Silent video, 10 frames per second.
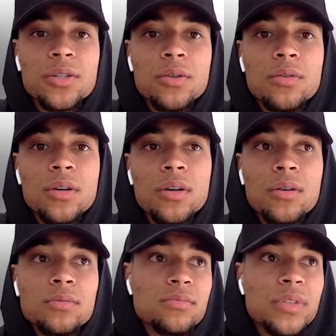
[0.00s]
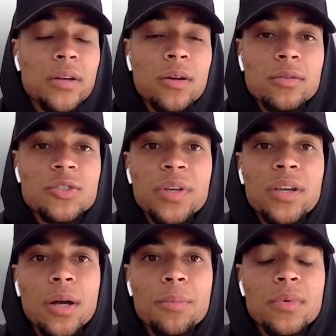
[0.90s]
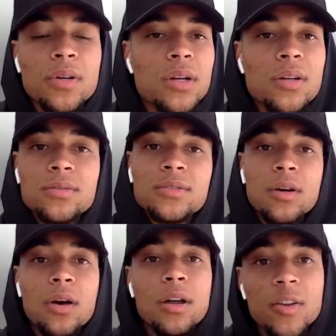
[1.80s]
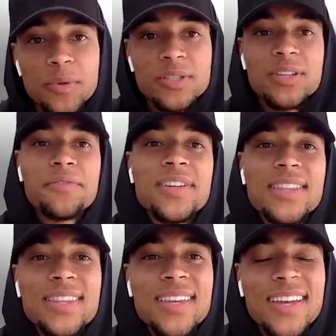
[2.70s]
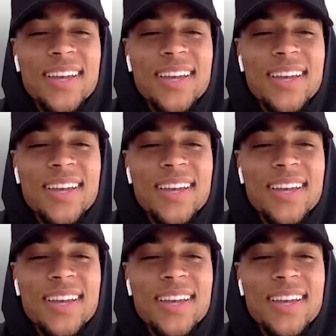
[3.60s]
So uh, that includes me. I'm uh, 100% fit,